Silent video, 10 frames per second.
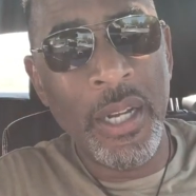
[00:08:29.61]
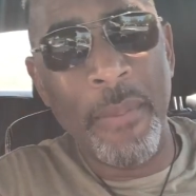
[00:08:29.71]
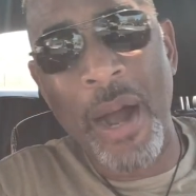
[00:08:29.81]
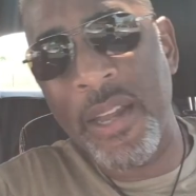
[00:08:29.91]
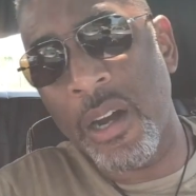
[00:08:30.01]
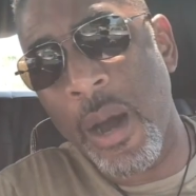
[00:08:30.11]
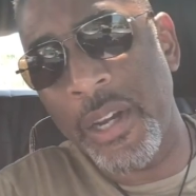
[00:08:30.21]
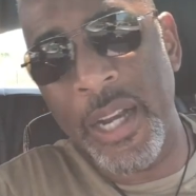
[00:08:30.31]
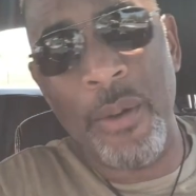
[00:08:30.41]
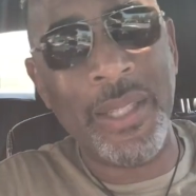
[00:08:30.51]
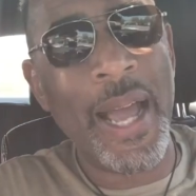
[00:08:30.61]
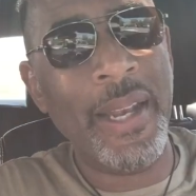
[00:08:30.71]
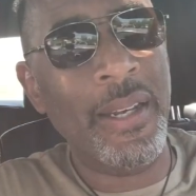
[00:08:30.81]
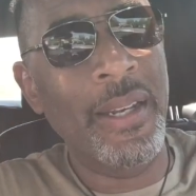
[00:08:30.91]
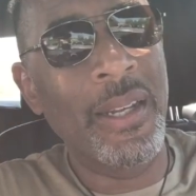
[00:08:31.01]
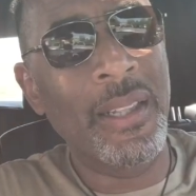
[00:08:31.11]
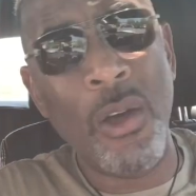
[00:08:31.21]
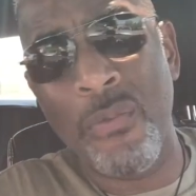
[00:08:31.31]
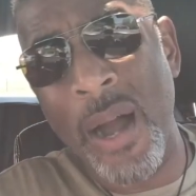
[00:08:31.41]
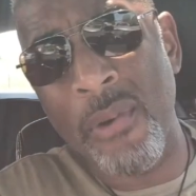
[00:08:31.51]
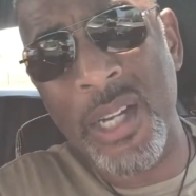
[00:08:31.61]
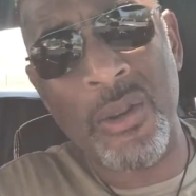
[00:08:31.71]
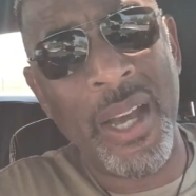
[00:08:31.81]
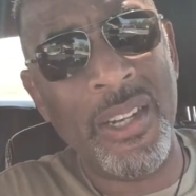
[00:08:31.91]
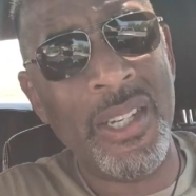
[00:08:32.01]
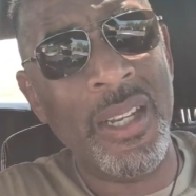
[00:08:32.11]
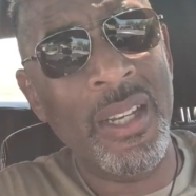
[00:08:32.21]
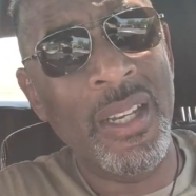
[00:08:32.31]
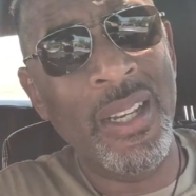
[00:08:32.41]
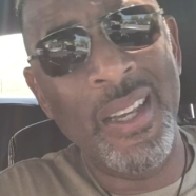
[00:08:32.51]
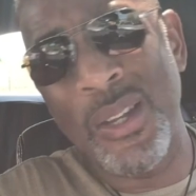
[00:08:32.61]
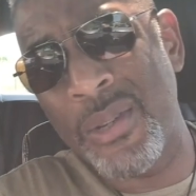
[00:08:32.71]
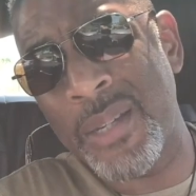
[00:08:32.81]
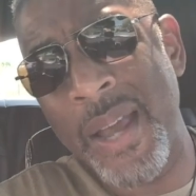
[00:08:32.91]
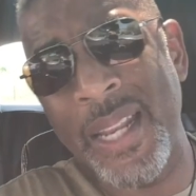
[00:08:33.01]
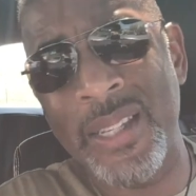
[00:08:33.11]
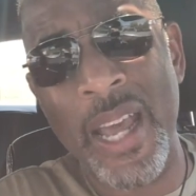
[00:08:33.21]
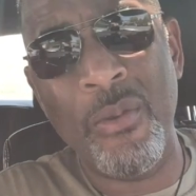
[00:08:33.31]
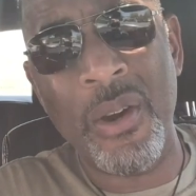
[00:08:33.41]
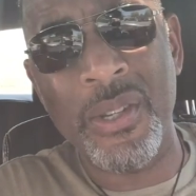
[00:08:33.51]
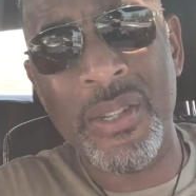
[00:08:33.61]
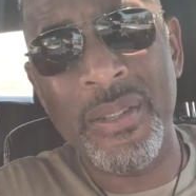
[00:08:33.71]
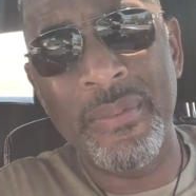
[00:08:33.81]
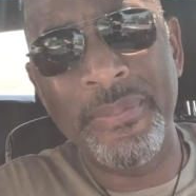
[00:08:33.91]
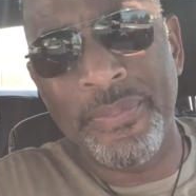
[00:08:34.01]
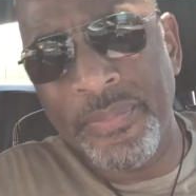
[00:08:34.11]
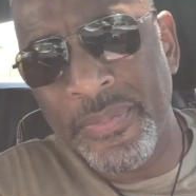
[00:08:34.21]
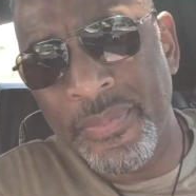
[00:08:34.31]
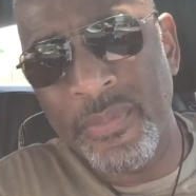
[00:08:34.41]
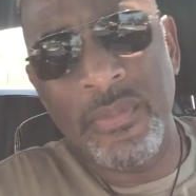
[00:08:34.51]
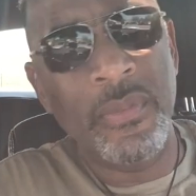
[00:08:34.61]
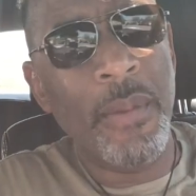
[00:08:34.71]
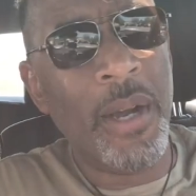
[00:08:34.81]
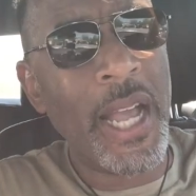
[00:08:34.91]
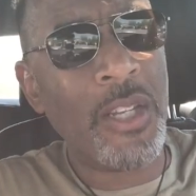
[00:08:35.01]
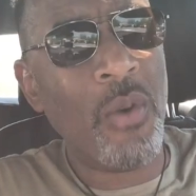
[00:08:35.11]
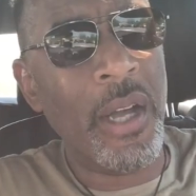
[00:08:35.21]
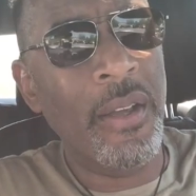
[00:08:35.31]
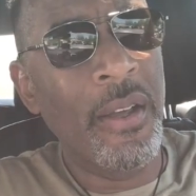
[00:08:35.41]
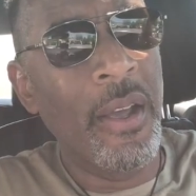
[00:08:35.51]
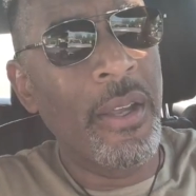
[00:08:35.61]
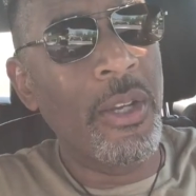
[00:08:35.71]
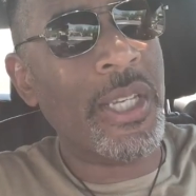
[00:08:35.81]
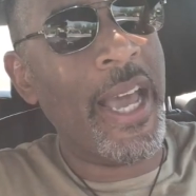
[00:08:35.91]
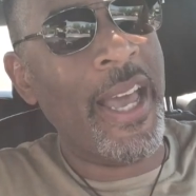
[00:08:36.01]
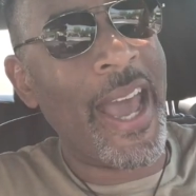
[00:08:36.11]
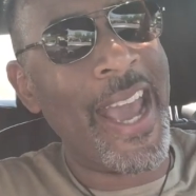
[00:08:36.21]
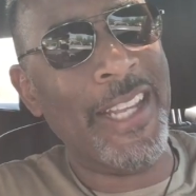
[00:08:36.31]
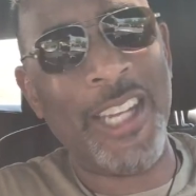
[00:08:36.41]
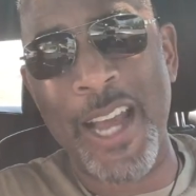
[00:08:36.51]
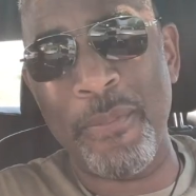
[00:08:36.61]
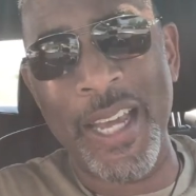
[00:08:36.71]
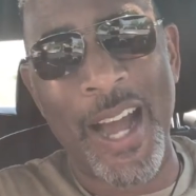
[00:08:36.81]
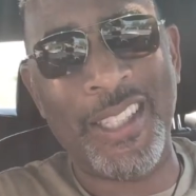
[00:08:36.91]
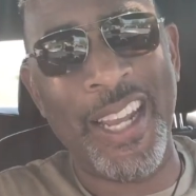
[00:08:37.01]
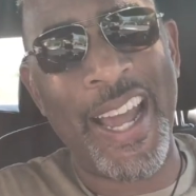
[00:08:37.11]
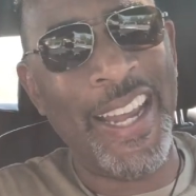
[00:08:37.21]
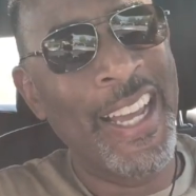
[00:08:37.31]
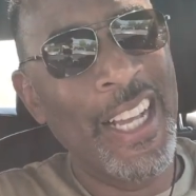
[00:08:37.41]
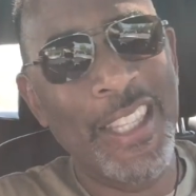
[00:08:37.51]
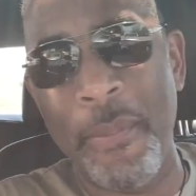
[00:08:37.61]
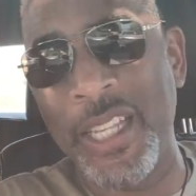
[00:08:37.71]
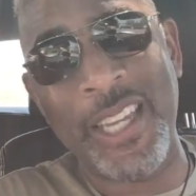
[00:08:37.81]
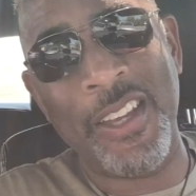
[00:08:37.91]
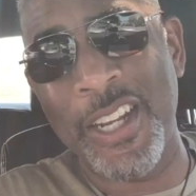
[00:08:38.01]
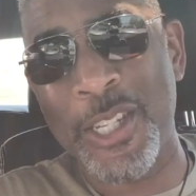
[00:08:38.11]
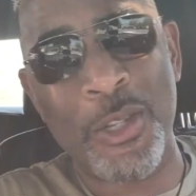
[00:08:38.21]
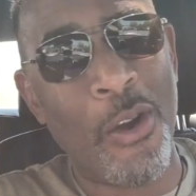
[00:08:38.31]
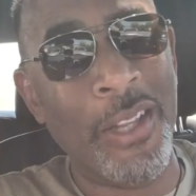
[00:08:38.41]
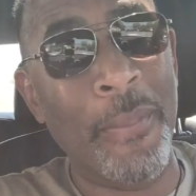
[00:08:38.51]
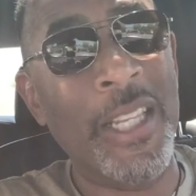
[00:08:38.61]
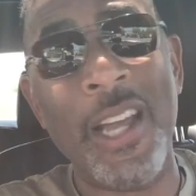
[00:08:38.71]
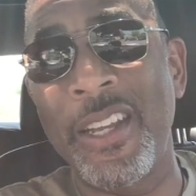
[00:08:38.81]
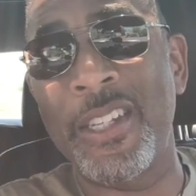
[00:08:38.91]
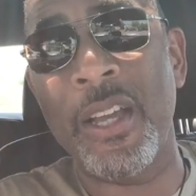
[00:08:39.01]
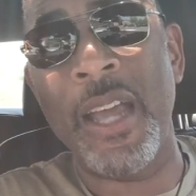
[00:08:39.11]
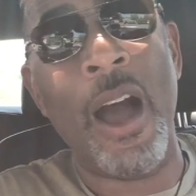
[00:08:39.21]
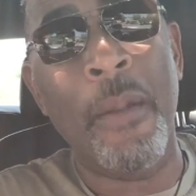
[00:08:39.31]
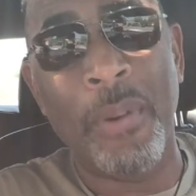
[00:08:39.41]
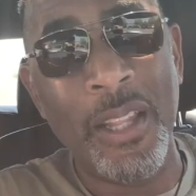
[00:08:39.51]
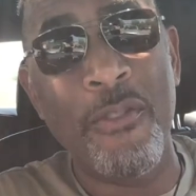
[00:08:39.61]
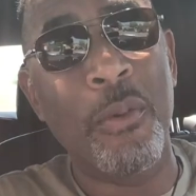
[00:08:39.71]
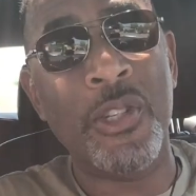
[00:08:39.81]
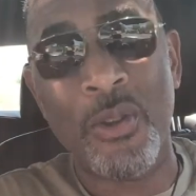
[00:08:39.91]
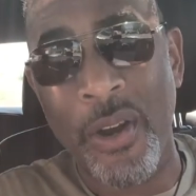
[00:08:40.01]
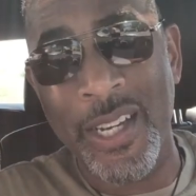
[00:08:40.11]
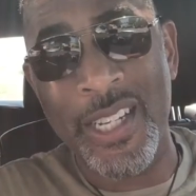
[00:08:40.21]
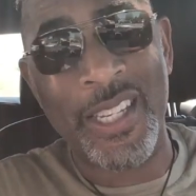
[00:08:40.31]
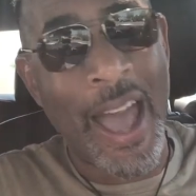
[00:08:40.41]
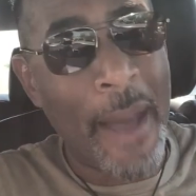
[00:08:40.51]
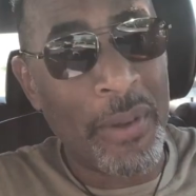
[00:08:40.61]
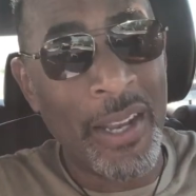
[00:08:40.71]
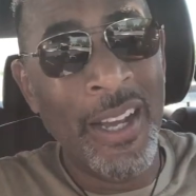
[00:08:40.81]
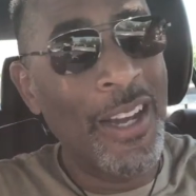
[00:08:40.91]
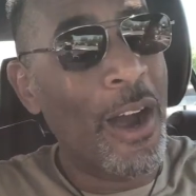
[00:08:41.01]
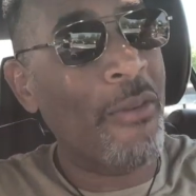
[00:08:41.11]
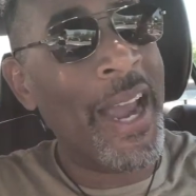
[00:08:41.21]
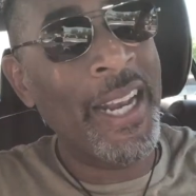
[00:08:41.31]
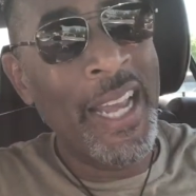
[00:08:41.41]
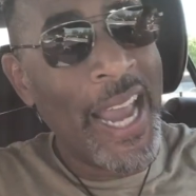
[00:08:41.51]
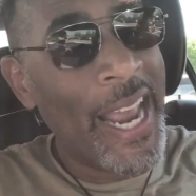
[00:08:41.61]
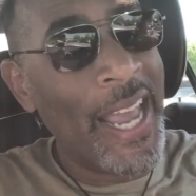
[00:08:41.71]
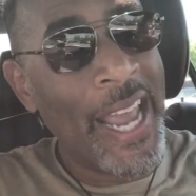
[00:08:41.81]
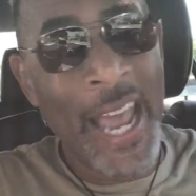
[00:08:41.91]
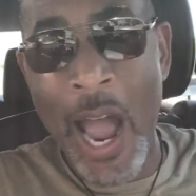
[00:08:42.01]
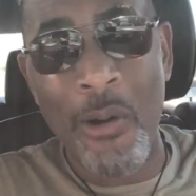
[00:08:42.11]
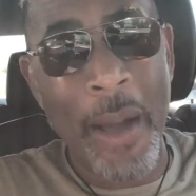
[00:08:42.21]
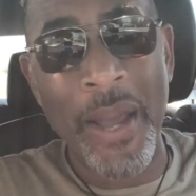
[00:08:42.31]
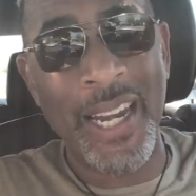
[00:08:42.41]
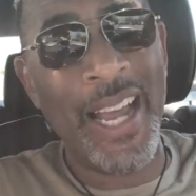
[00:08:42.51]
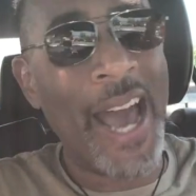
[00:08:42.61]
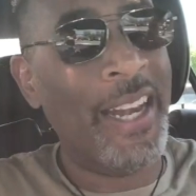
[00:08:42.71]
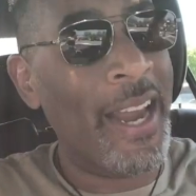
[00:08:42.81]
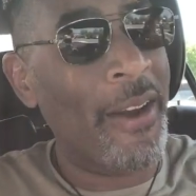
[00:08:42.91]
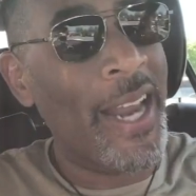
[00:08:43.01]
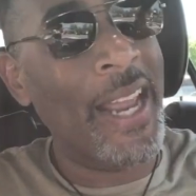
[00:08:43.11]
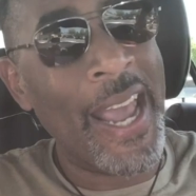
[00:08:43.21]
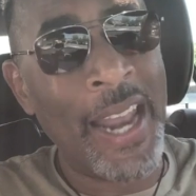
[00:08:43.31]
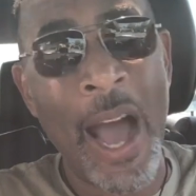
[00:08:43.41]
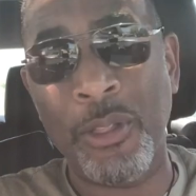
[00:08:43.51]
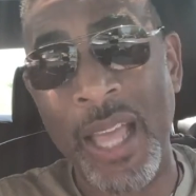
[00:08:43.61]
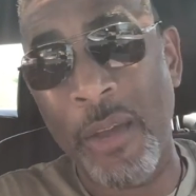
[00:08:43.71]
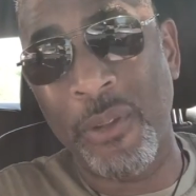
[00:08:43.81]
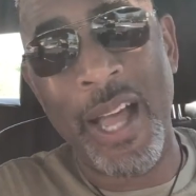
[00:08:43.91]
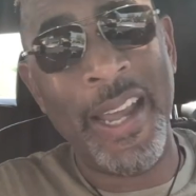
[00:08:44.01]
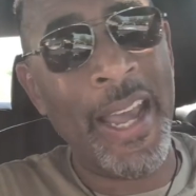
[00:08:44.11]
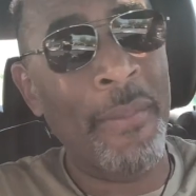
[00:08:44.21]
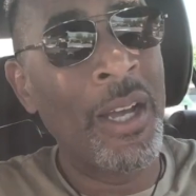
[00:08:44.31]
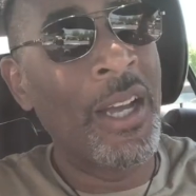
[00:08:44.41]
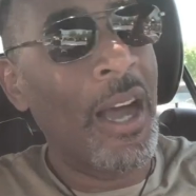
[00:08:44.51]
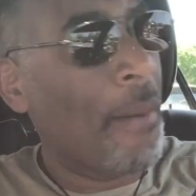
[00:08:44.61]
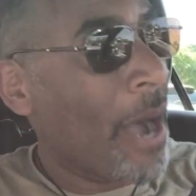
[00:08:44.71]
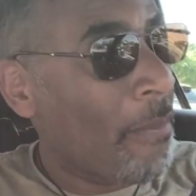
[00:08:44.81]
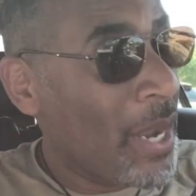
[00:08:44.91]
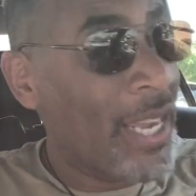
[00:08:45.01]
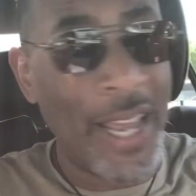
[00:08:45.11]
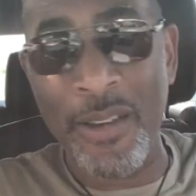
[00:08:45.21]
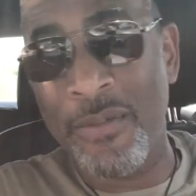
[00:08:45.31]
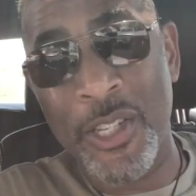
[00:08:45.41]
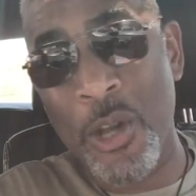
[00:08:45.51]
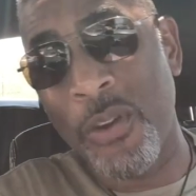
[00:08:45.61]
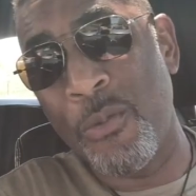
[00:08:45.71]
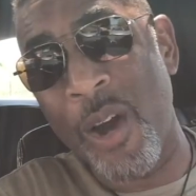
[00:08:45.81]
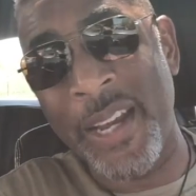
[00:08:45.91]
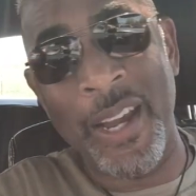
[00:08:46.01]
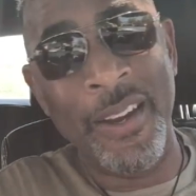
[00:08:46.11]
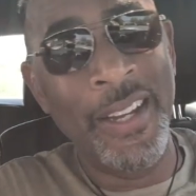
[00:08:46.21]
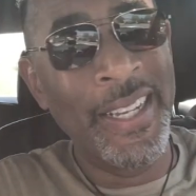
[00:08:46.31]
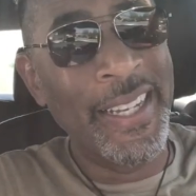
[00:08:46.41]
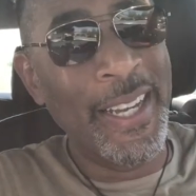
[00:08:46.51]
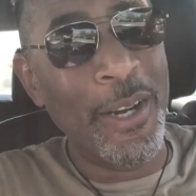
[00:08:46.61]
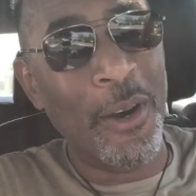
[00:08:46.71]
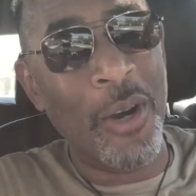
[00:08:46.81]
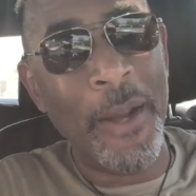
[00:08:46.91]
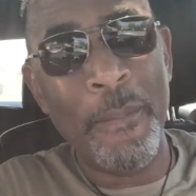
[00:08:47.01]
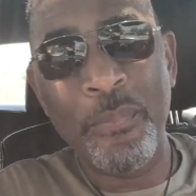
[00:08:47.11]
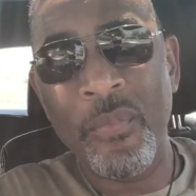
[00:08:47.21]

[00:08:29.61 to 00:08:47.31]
By your coming in there with that low vibrational energy, you just made his day worse. But guess what? You say, hey, check me out today. Let me tell you this story. Let me tell you this unbelievable story that just happened. All right. And and how I made it out of there and, and how thankful I am about me getting soaking wet here. You know what?